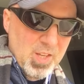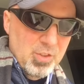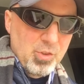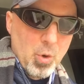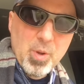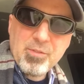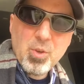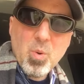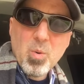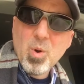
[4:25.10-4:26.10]
So if
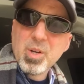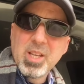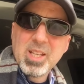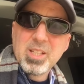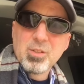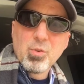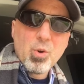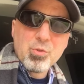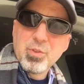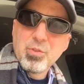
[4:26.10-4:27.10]
you are working in
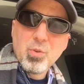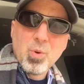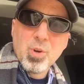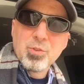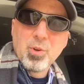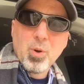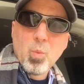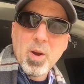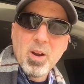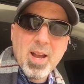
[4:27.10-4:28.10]
grocery stores or a
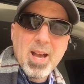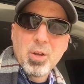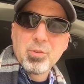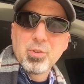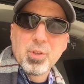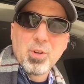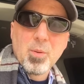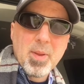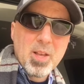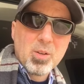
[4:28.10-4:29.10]
warehouse, or you're
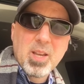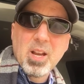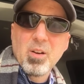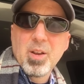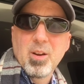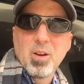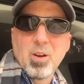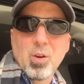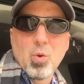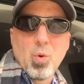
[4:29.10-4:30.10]
a mail
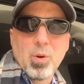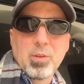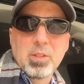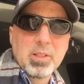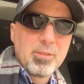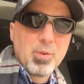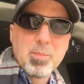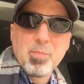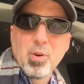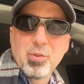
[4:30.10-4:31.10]
carrier or
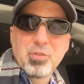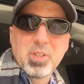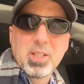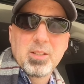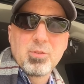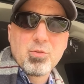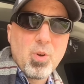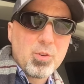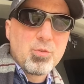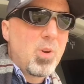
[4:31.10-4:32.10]
delivery person,
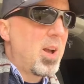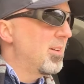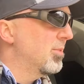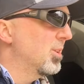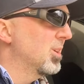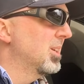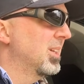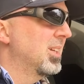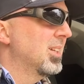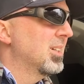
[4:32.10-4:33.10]
truck driver,
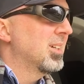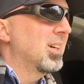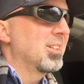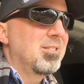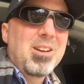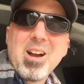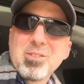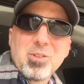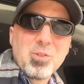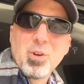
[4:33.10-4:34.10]

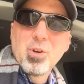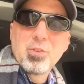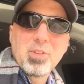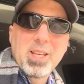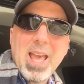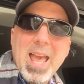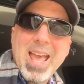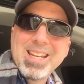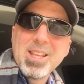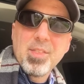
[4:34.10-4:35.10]
doctor, nurse, like
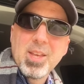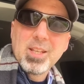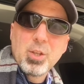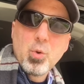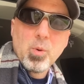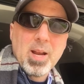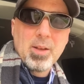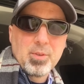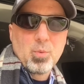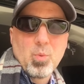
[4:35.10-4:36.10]
anything that you were
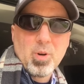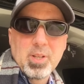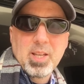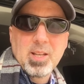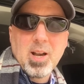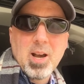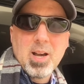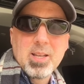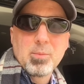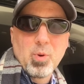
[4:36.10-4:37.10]
out there working,
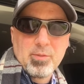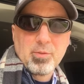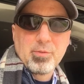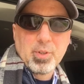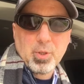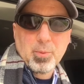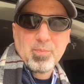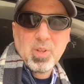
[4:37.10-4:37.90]
I am grateful for you.